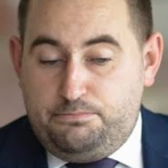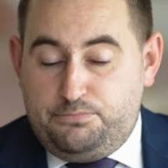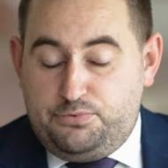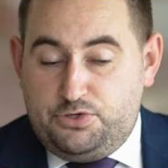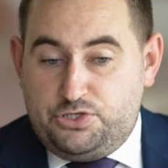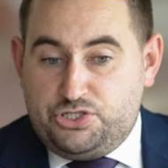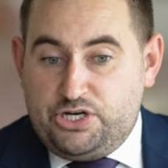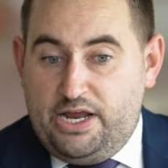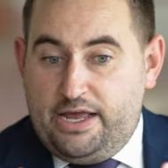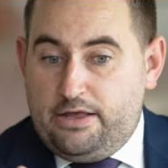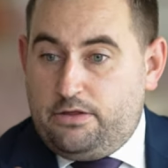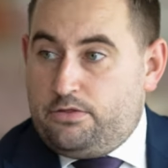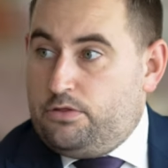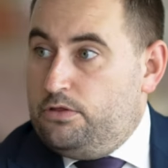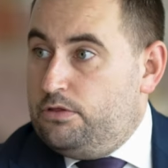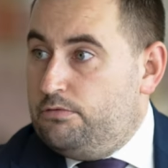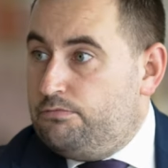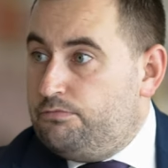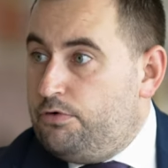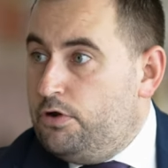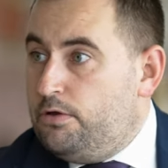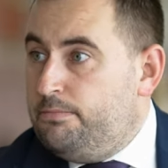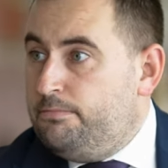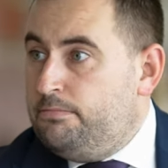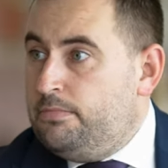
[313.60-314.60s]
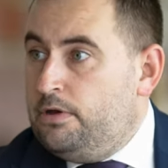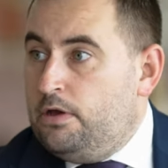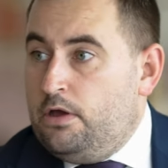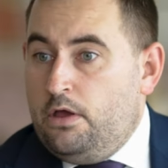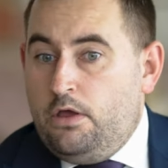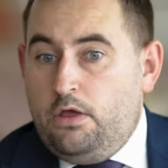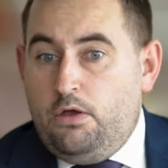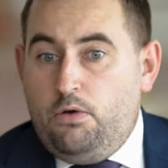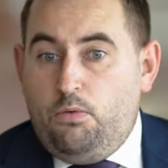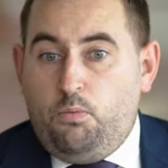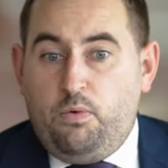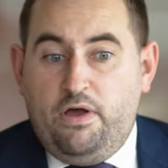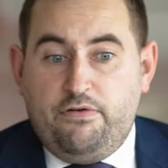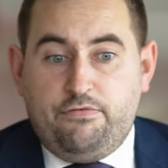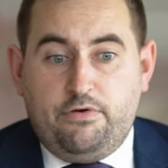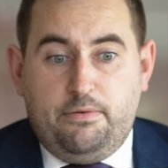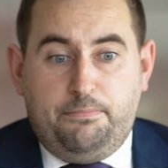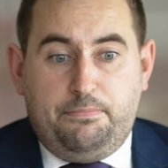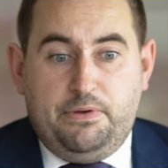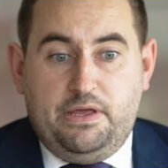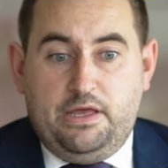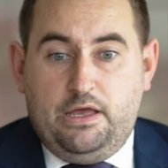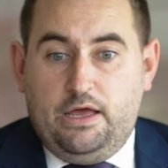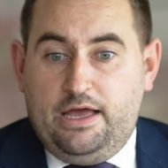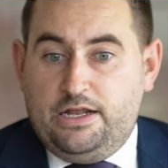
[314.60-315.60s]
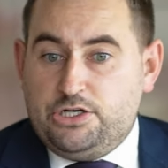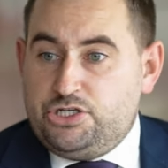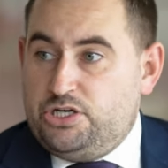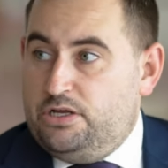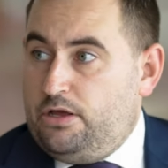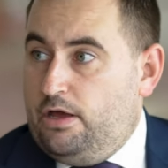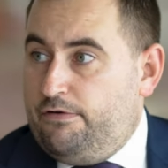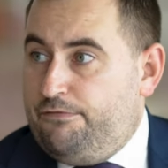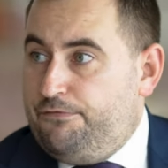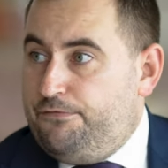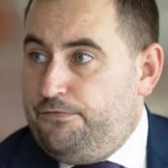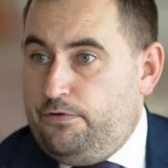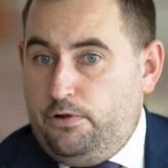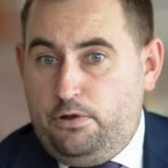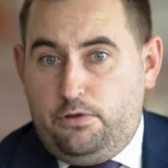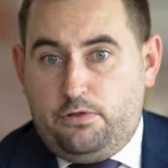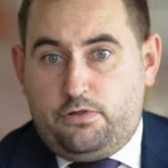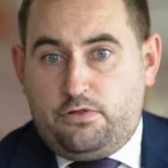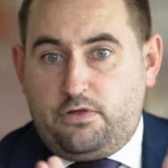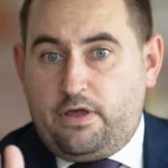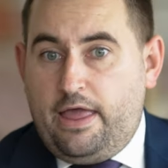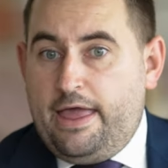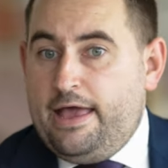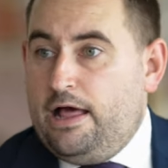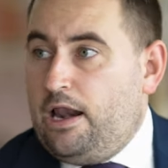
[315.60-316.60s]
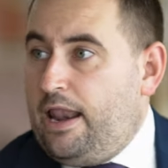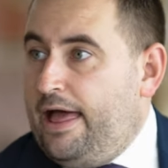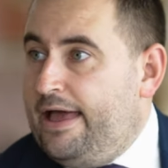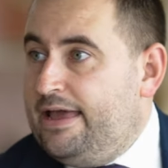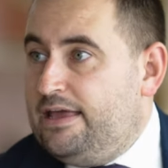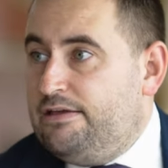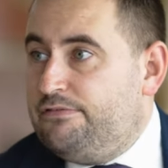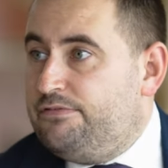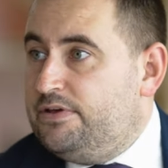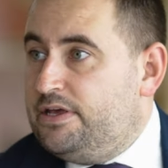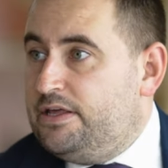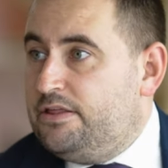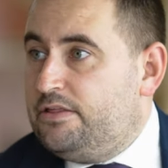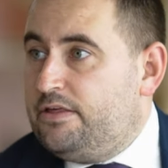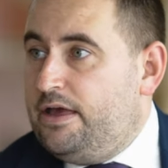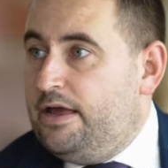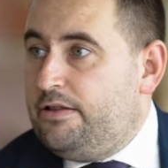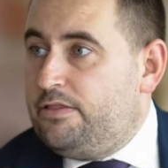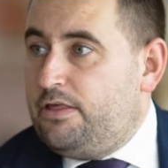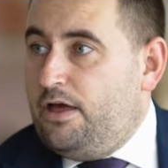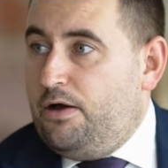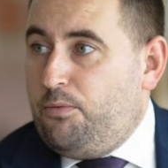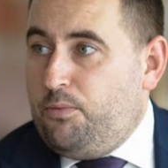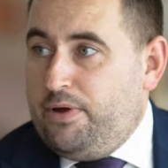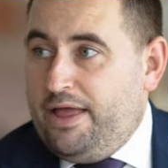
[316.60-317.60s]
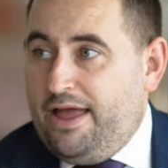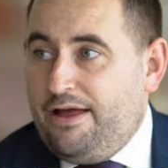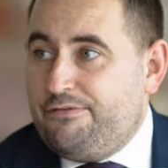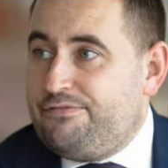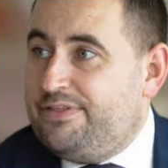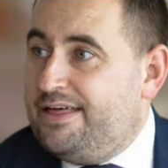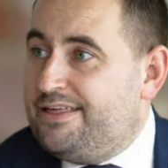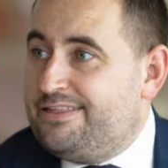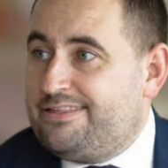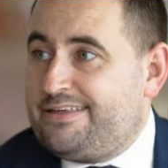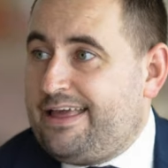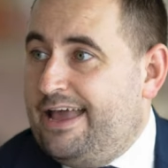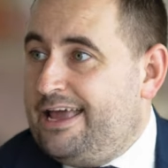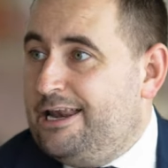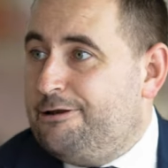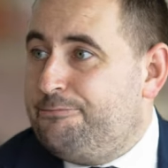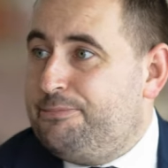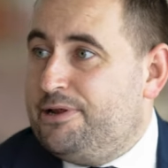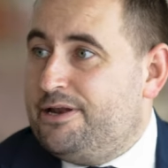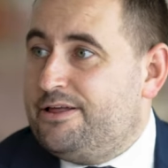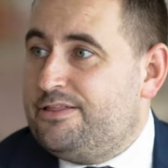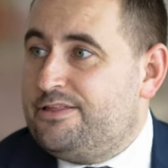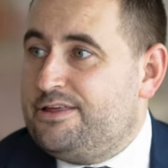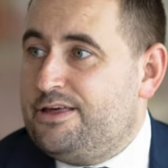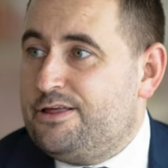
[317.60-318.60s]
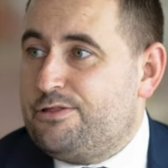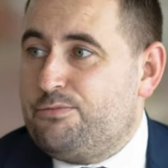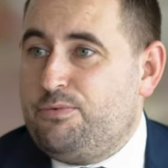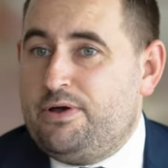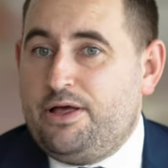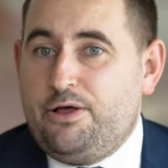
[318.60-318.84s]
project to the room, whether it be actually a full-scale AV setup, we have that scalability as